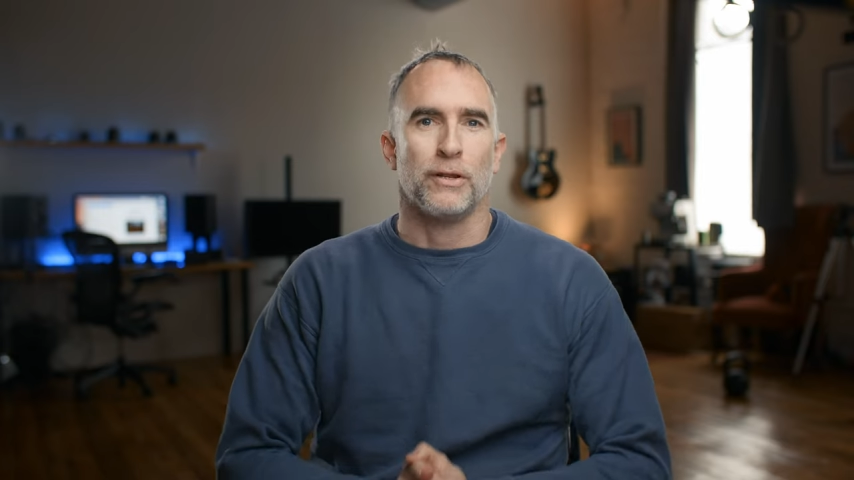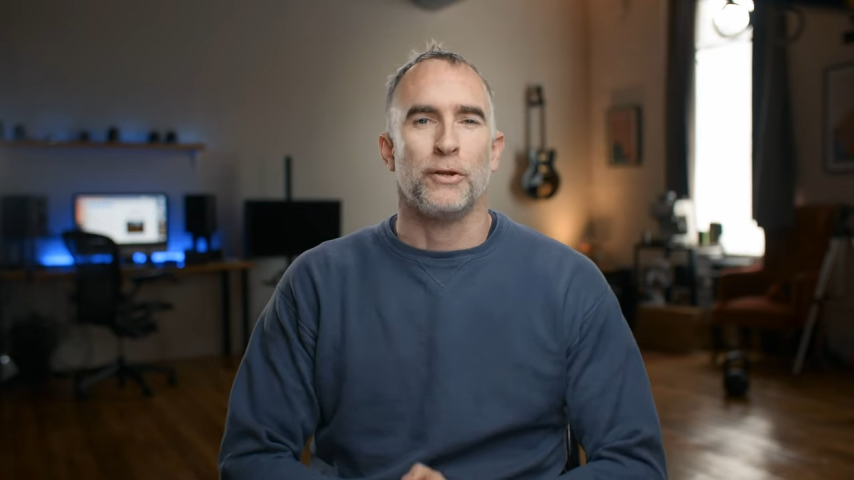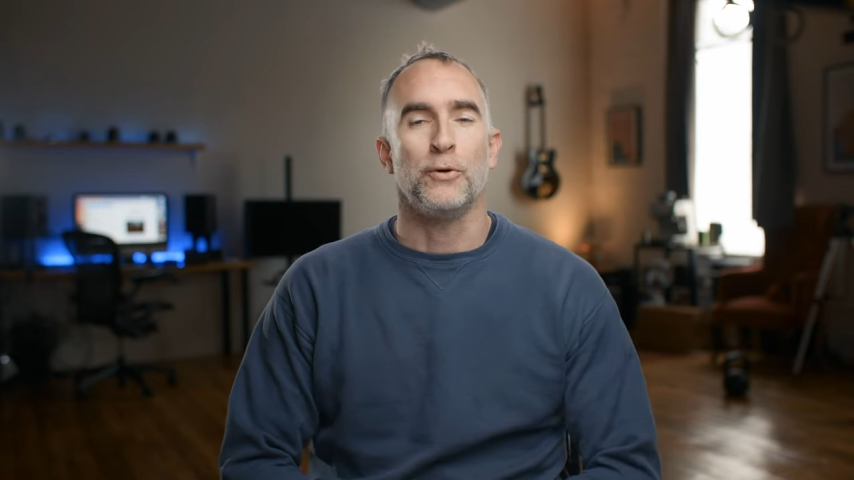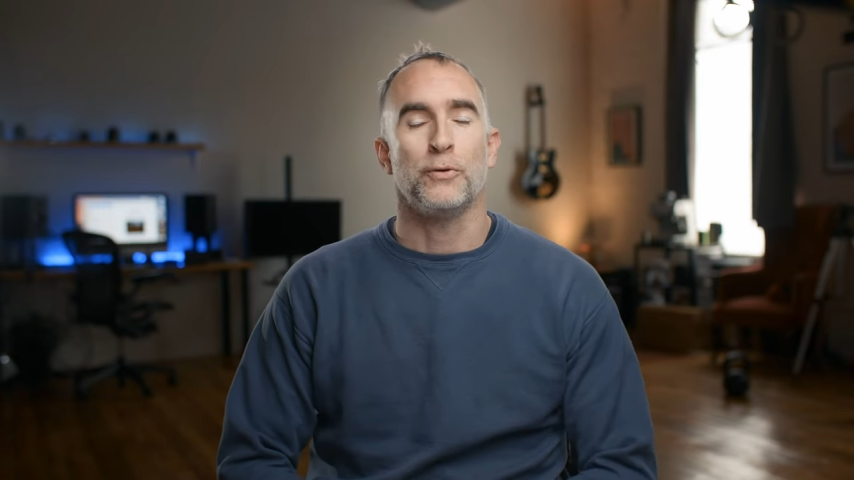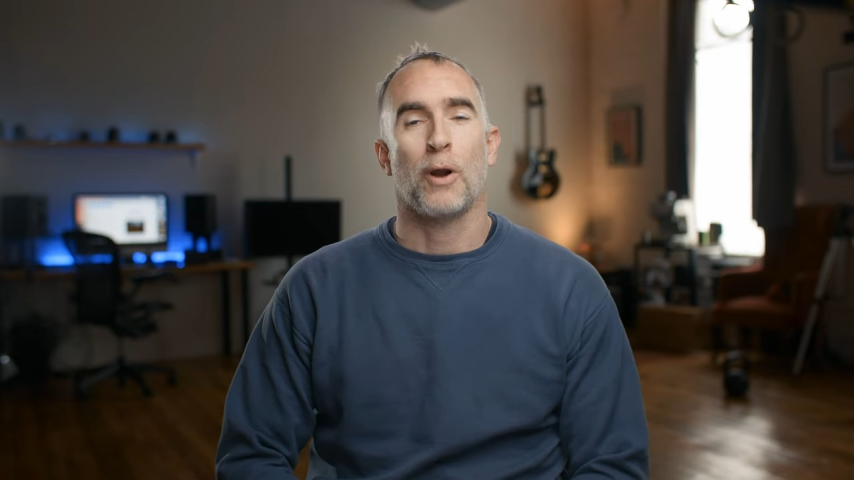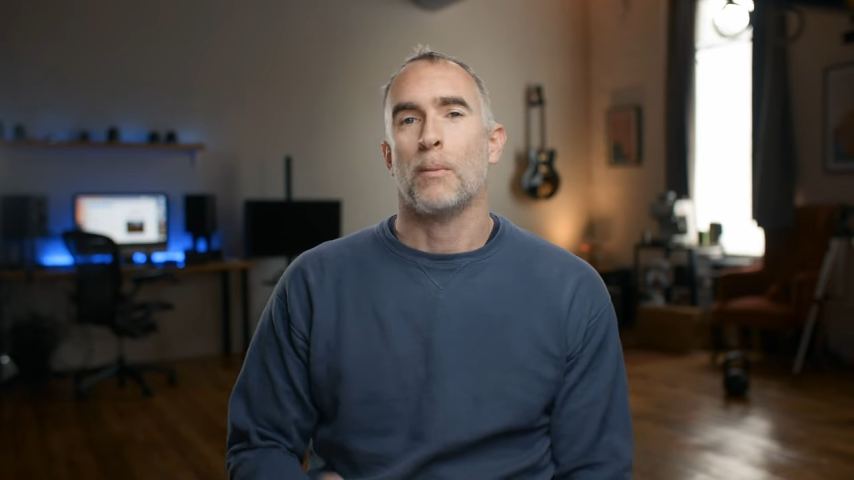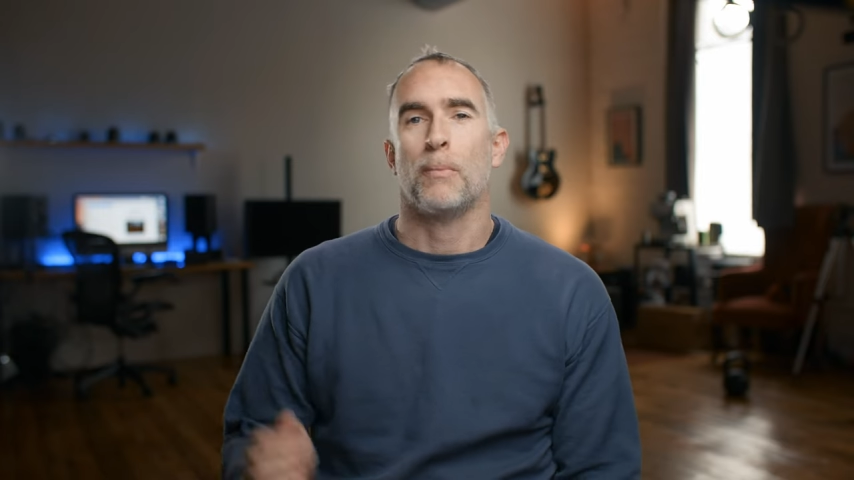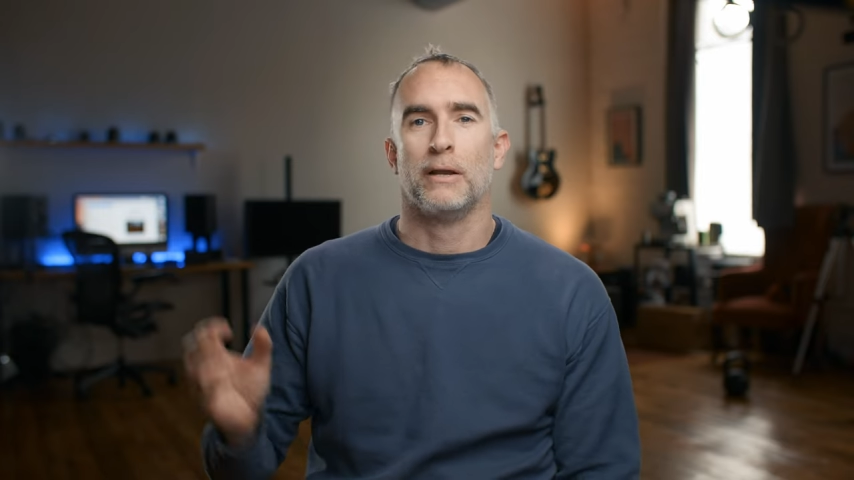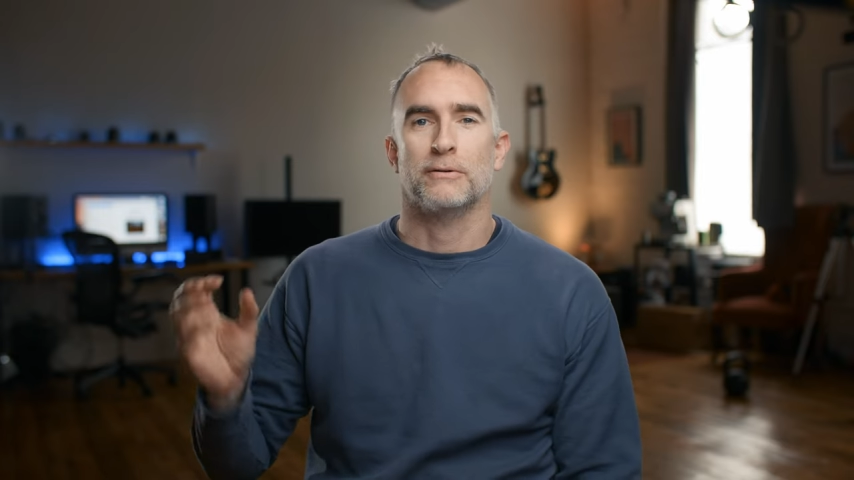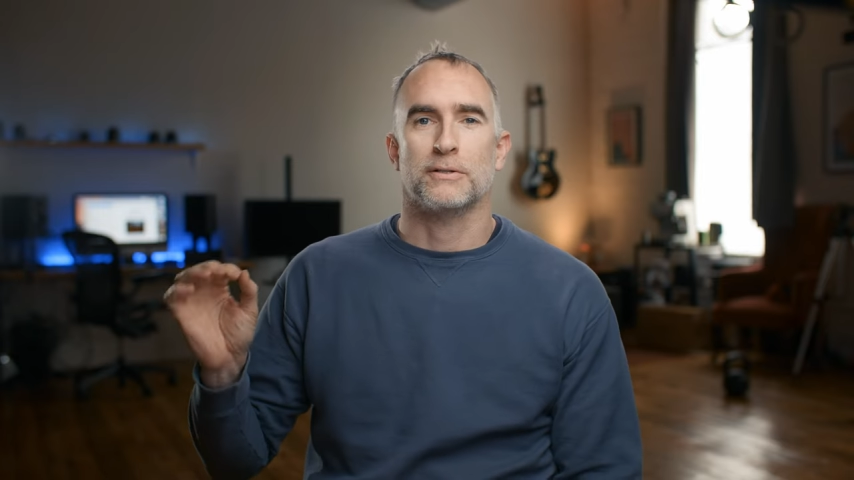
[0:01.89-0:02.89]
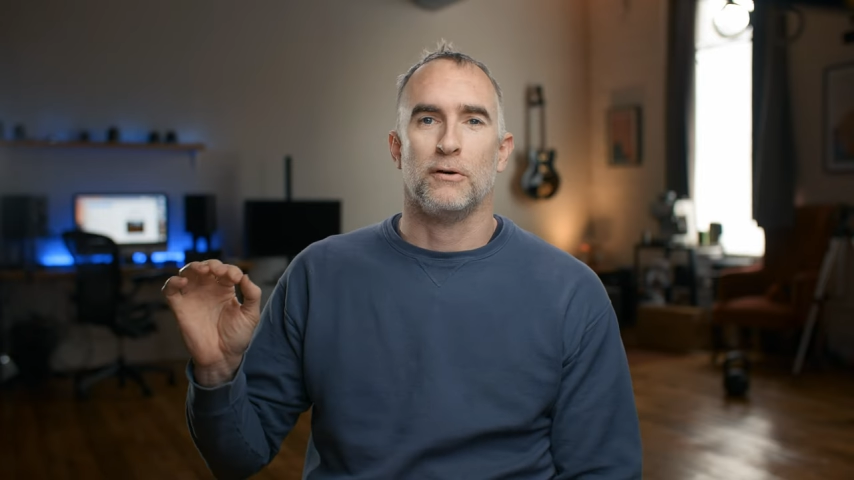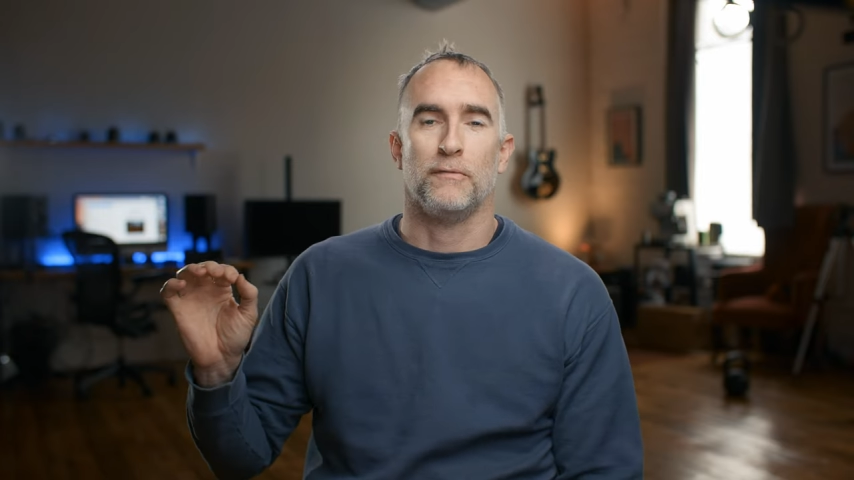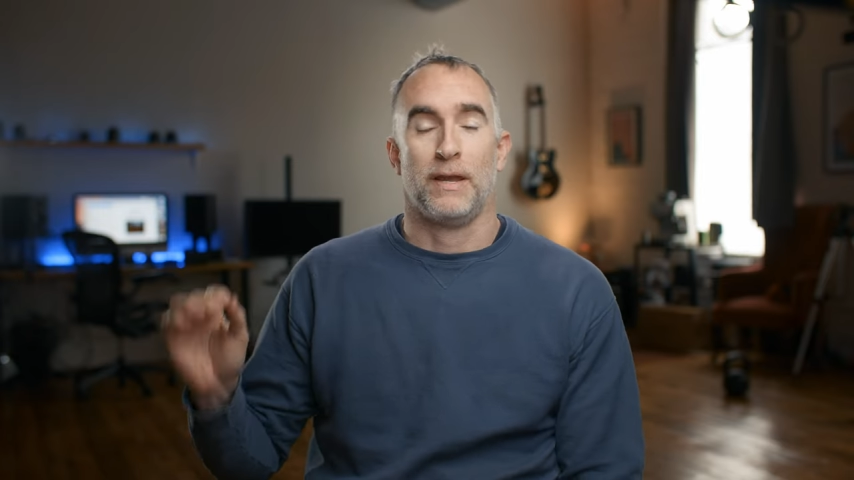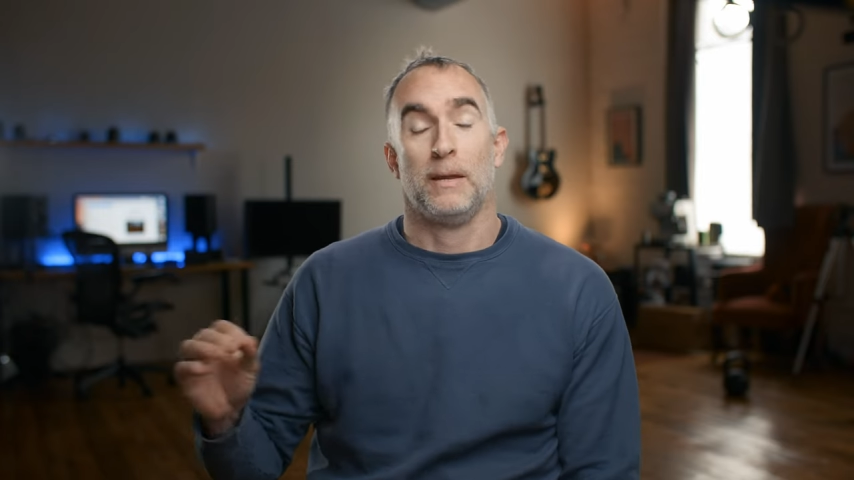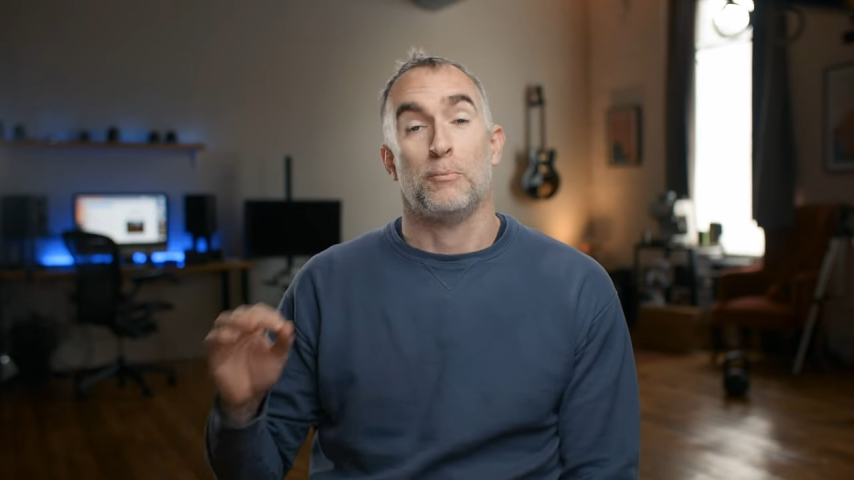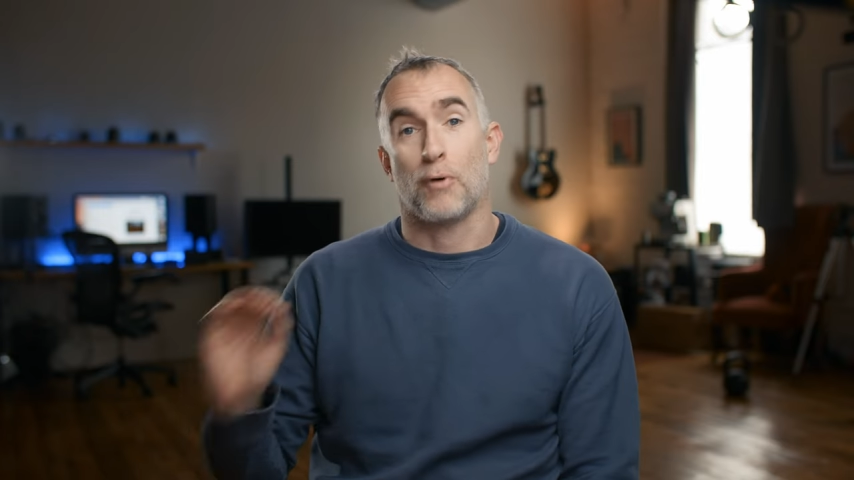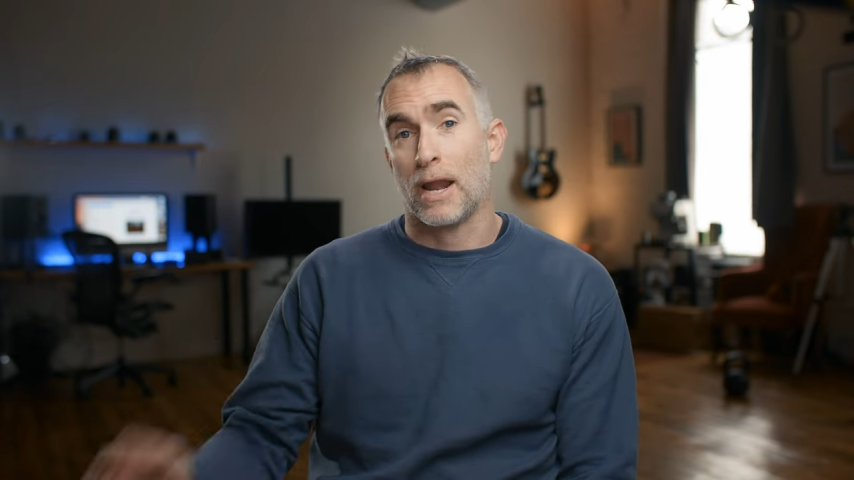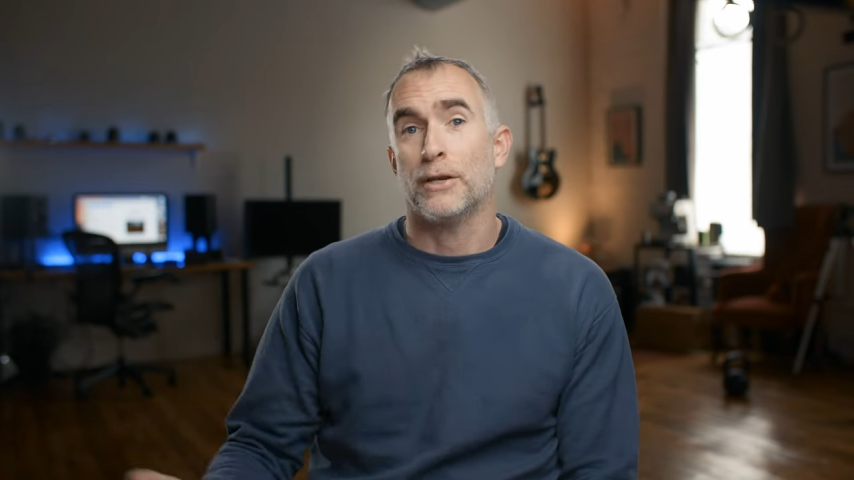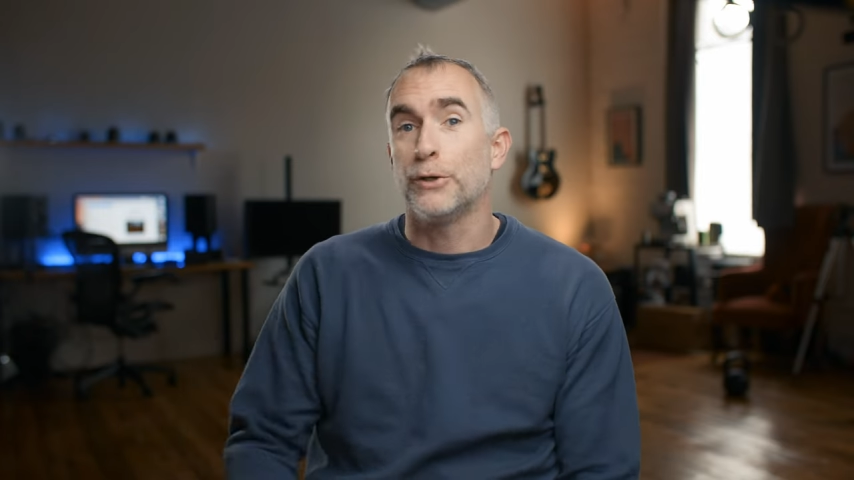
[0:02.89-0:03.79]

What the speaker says: You go and buy yourself a brand